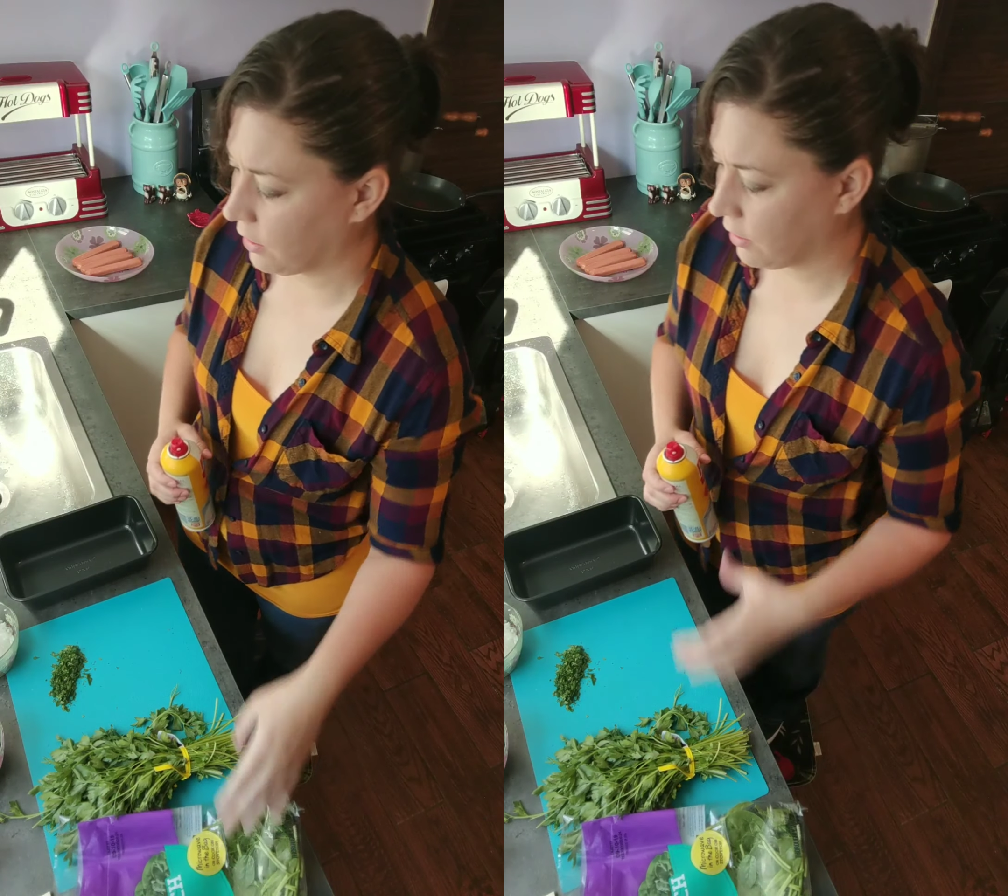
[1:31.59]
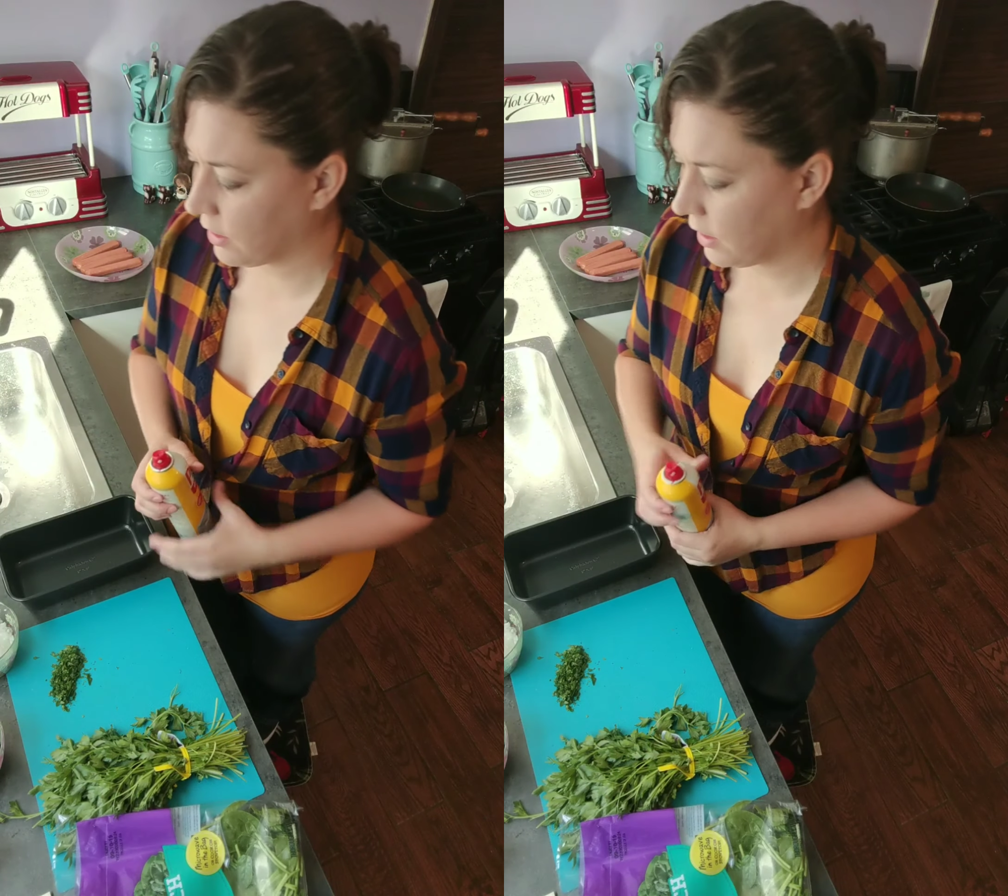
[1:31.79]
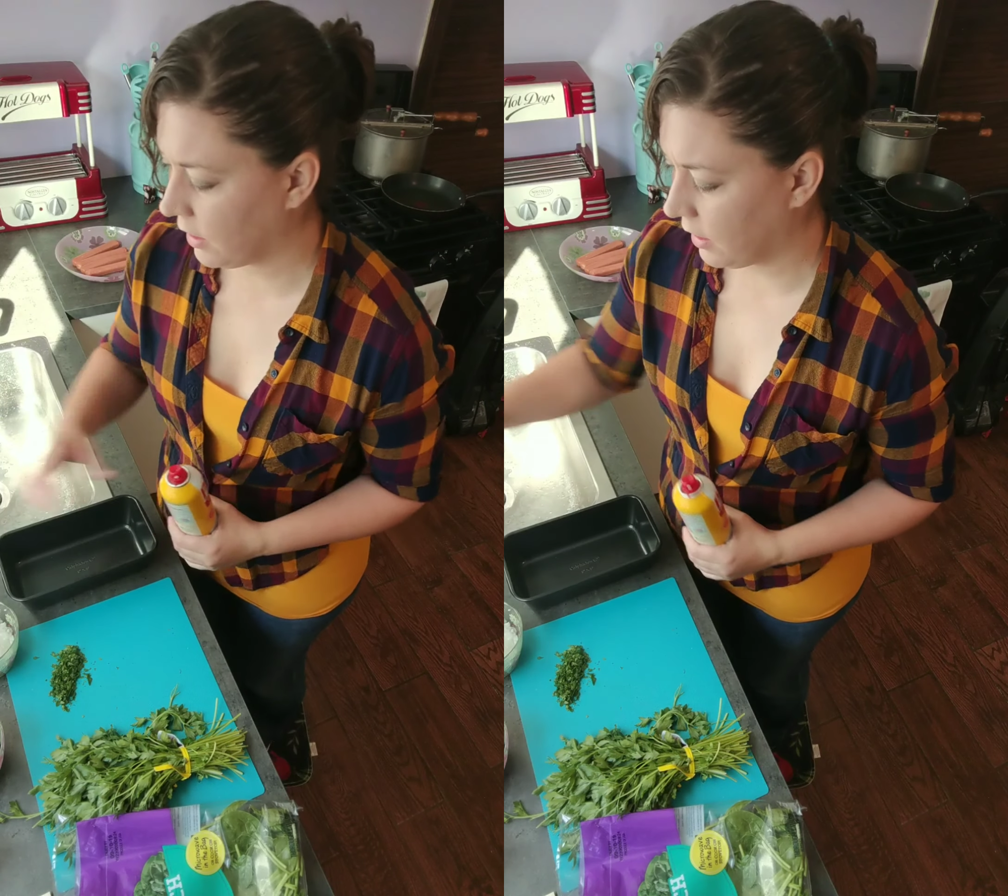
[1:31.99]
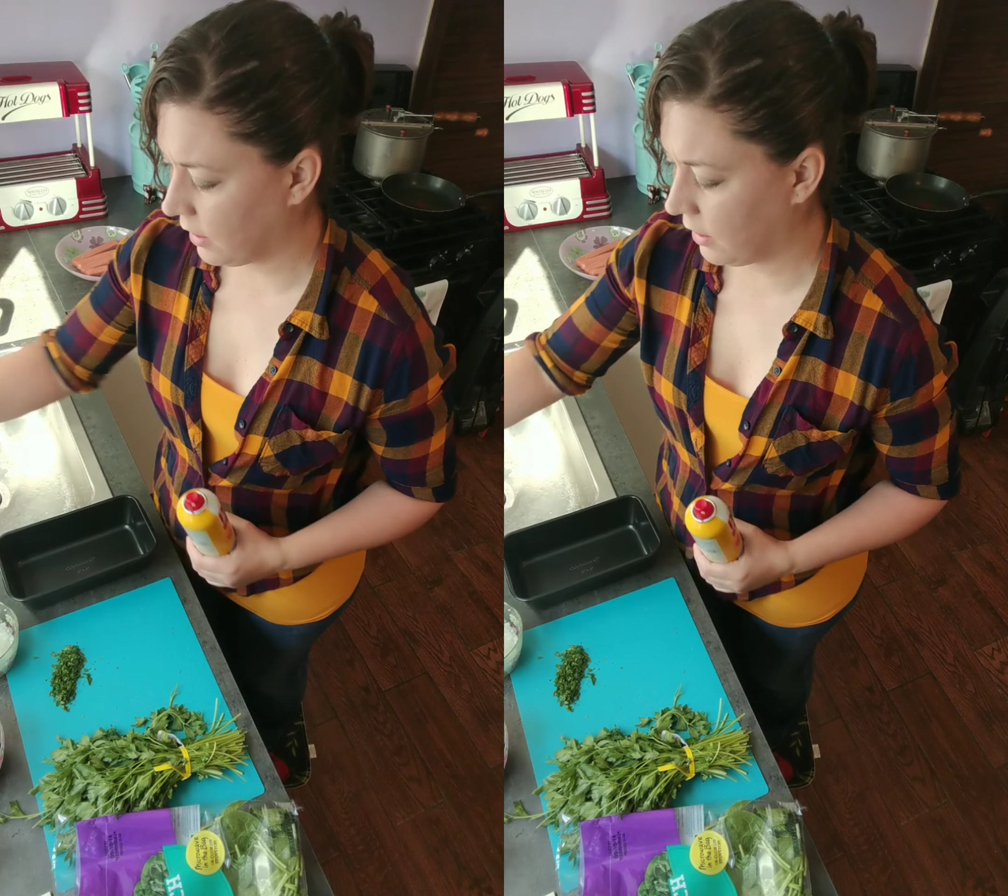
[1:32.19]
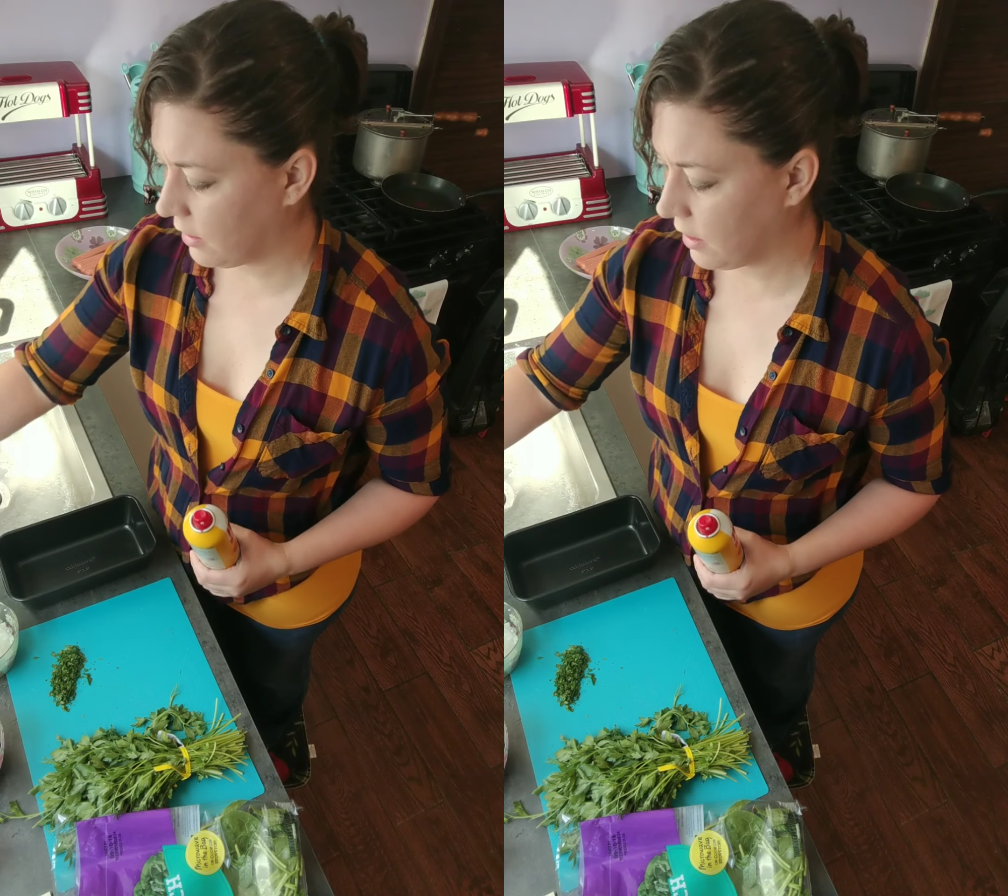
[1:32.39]
cooked it
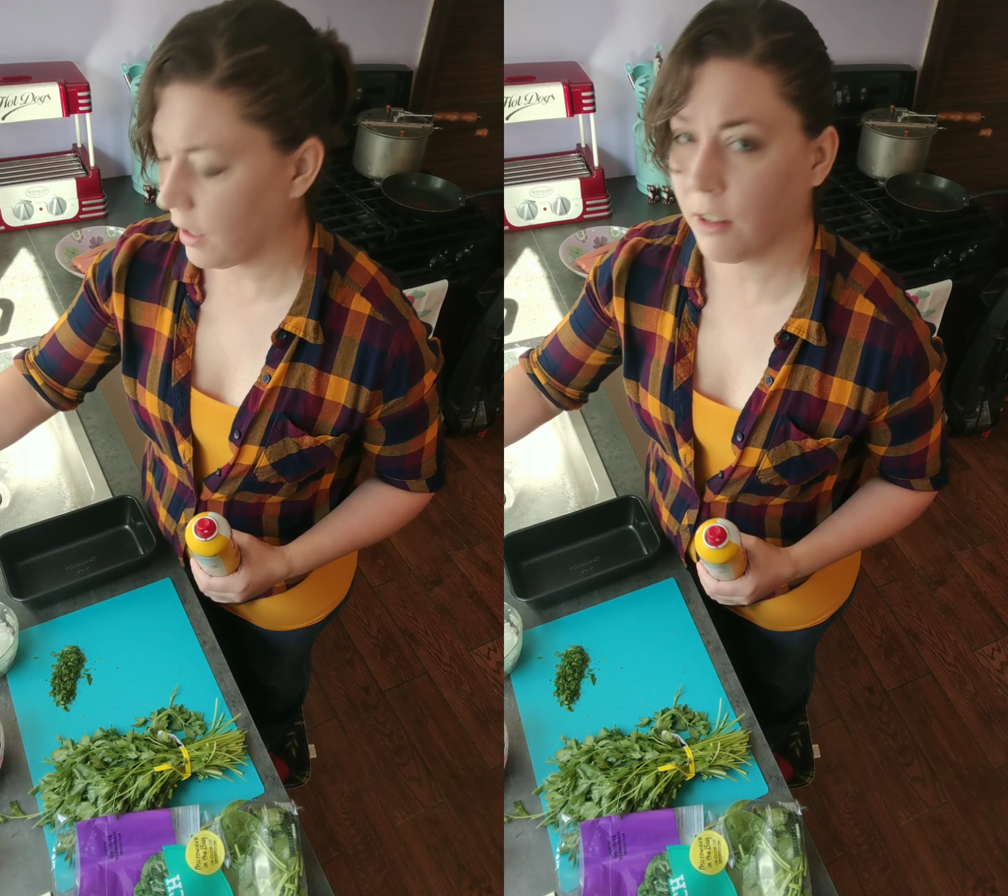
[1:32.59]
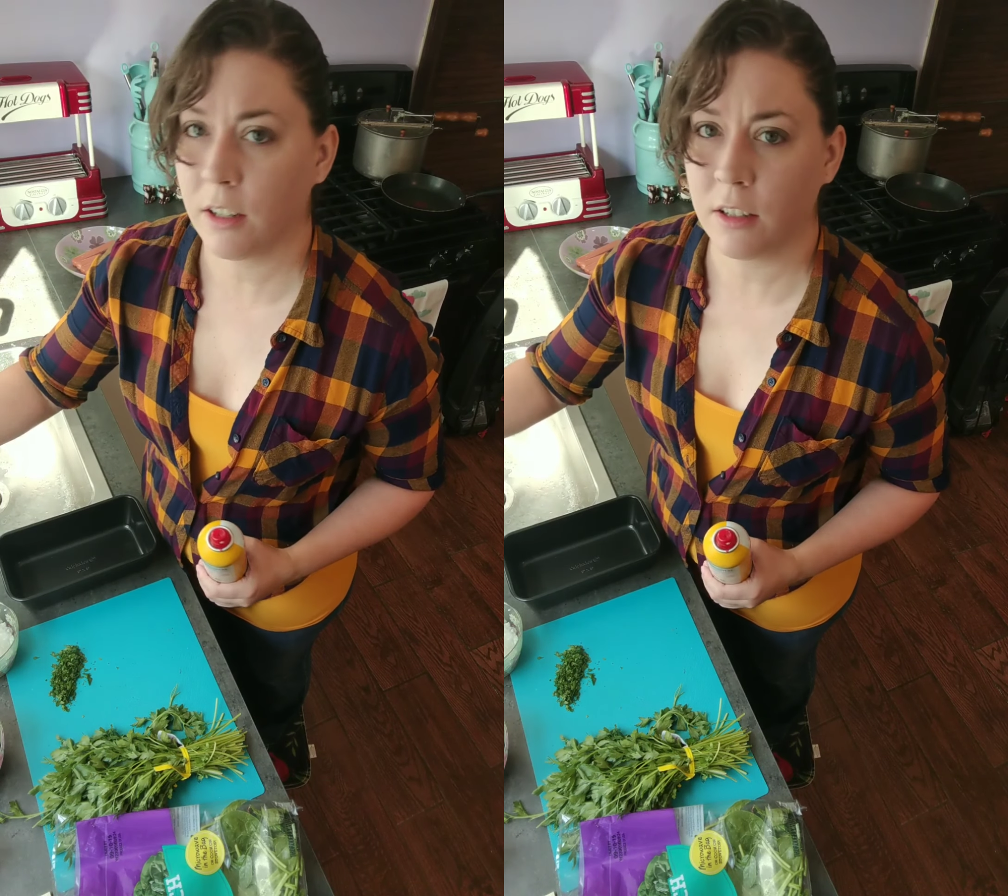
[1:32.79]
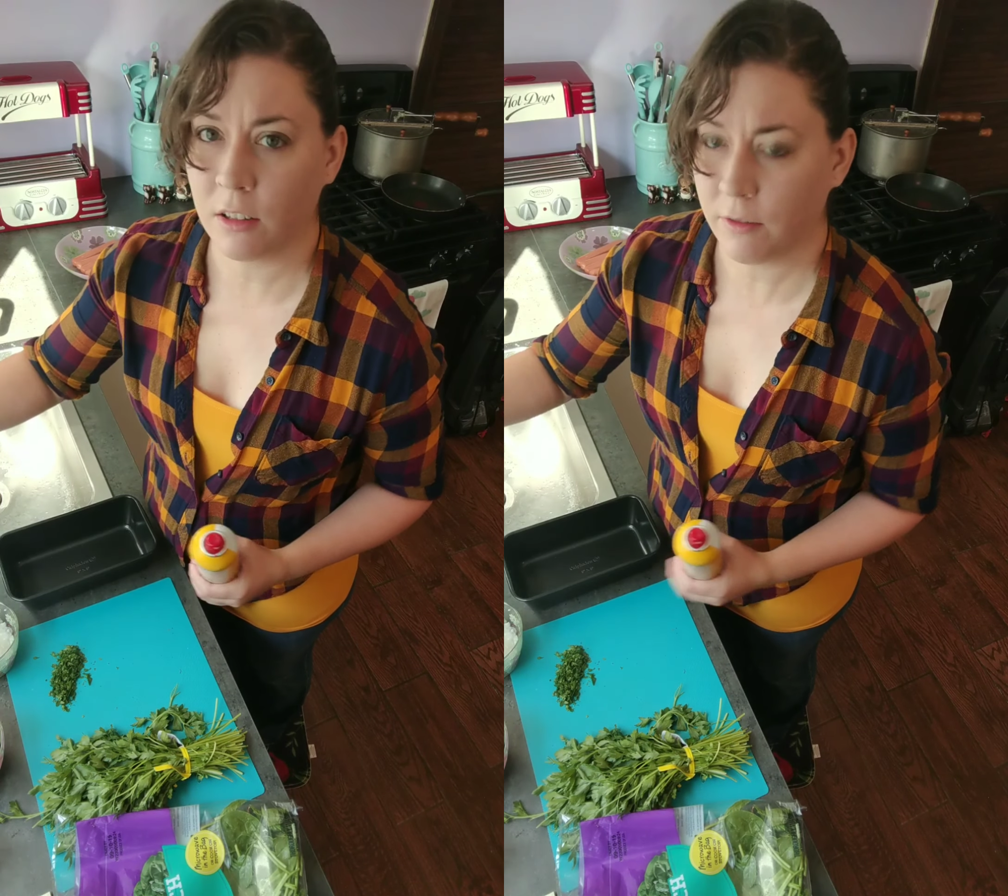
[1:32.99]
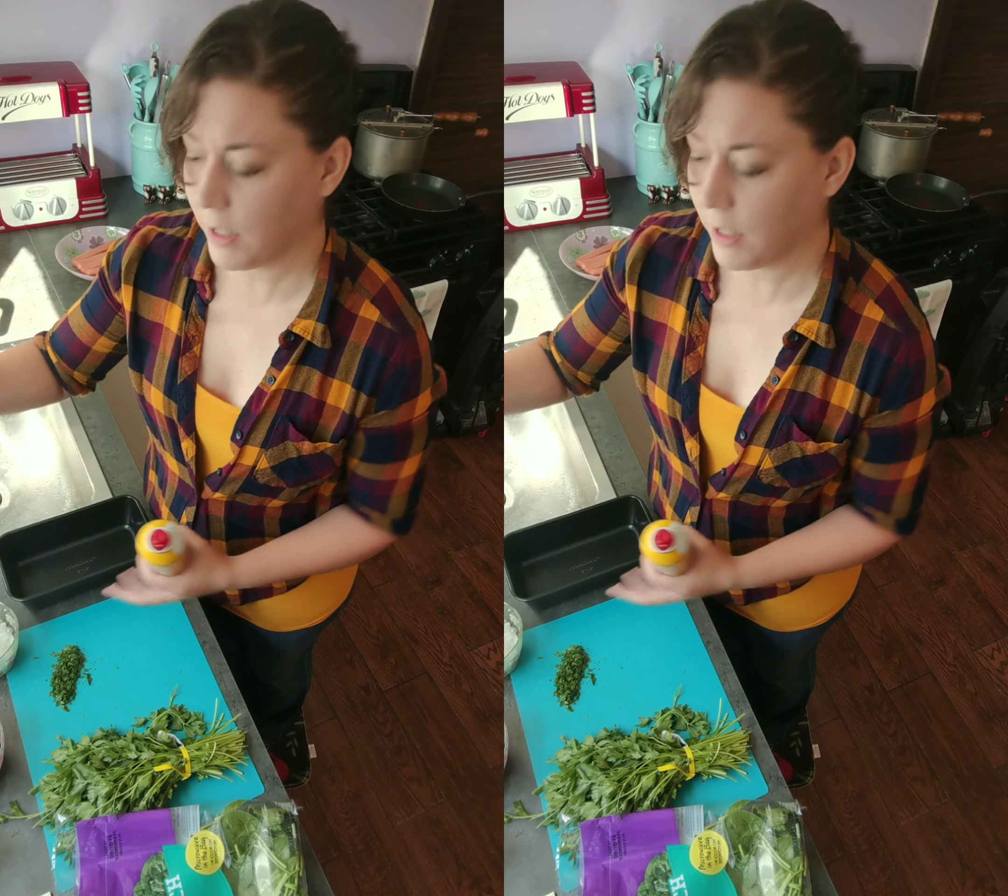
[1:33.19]
in Terra del